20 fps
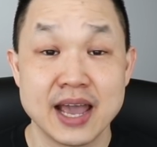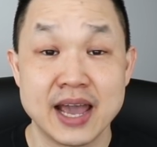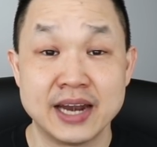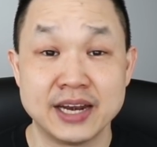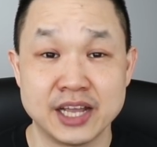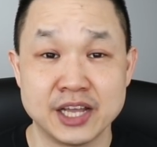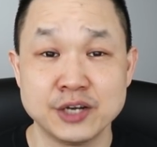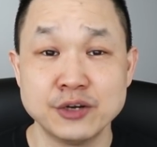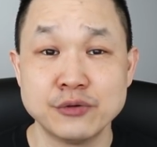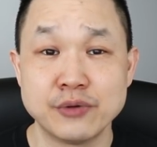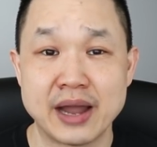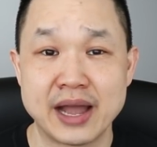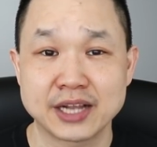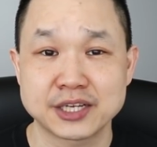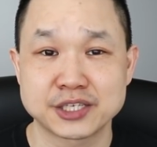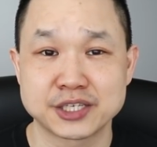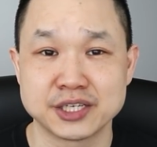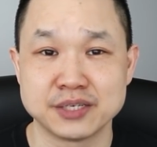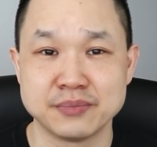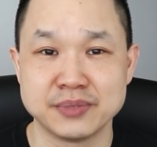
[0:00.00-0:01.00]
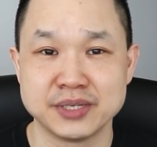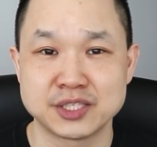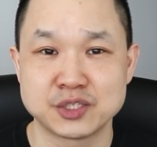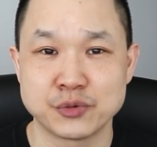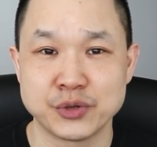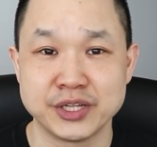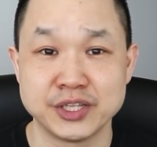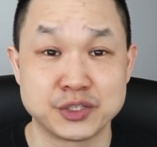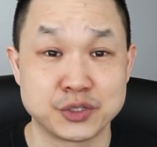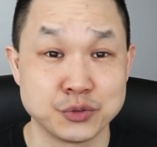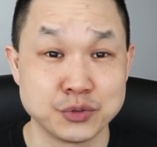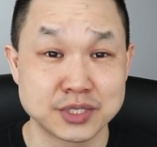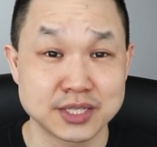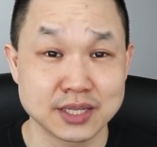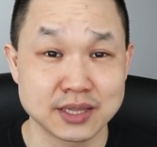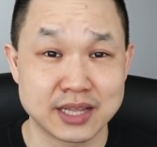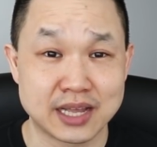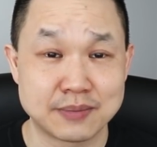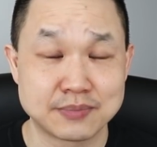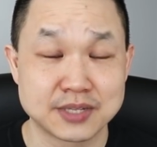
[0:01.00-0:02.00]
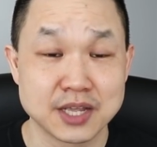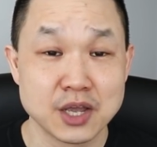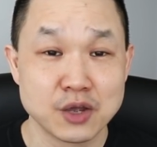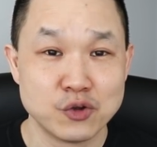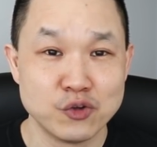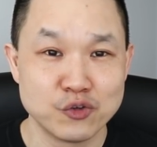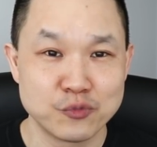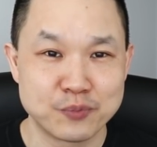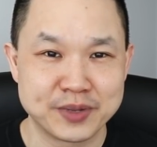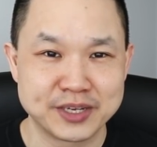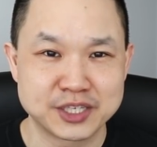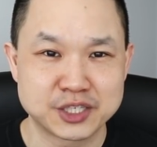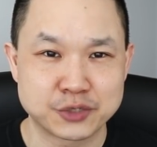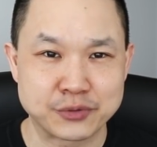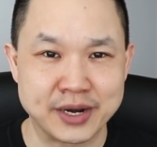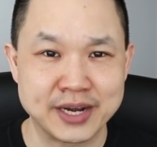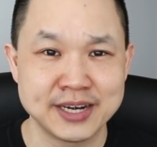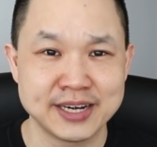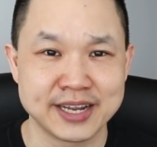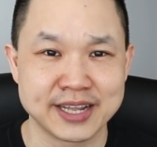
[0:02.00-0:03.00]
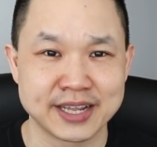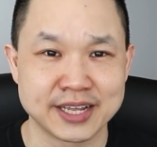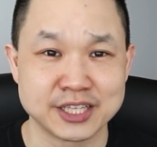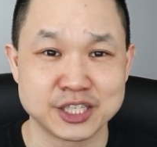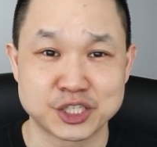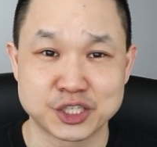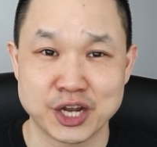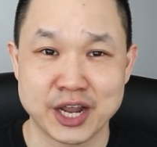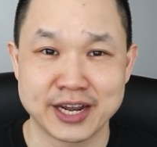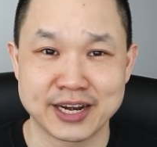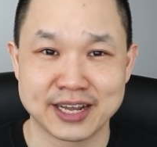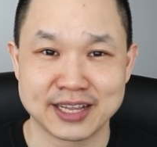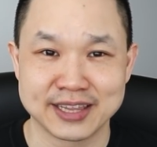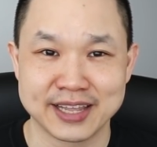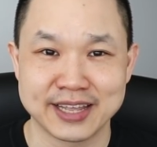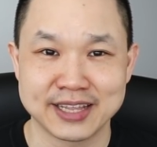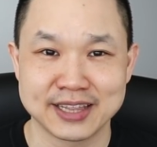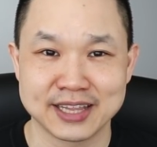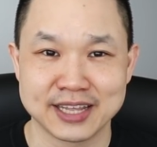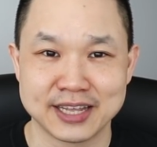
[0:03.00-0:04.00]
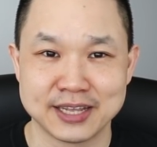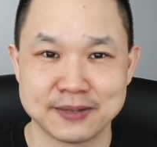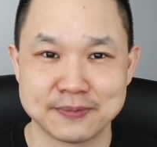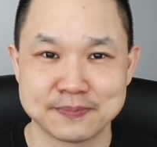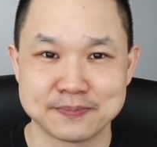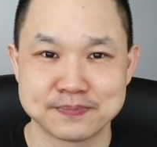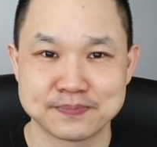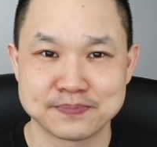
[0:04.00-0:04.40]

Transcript: an interaction between two celebs who've been trending in China lately.